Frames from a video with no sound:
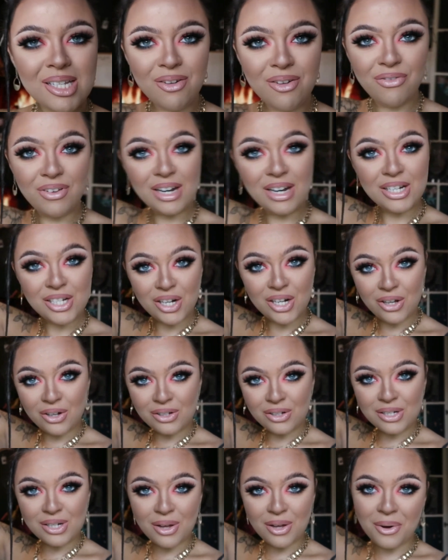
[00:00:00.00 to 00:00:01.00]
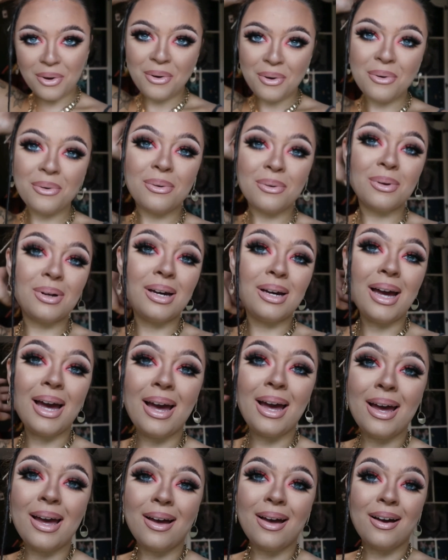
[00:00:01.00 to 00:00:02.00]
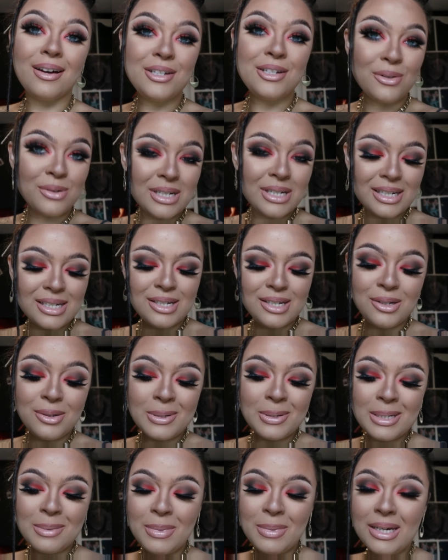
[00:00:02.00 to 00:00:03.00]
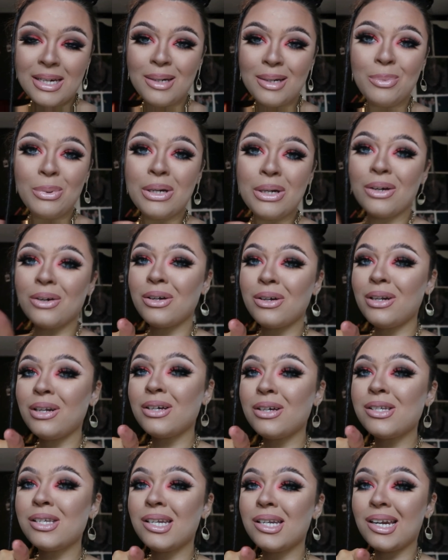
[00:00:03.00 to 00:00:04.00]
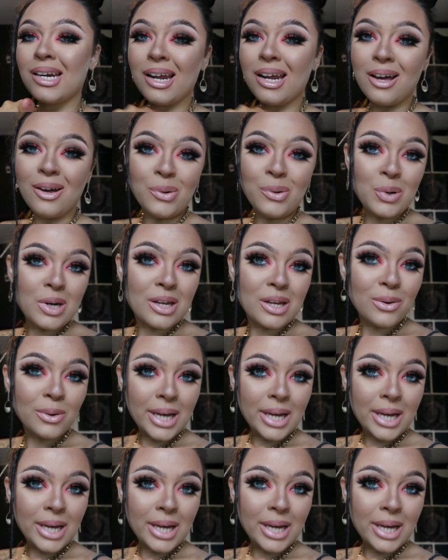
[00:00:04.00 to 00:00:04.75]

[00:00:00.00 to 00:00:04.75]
is the finished look, so I don't think it suits me, but it could look stunning on one of you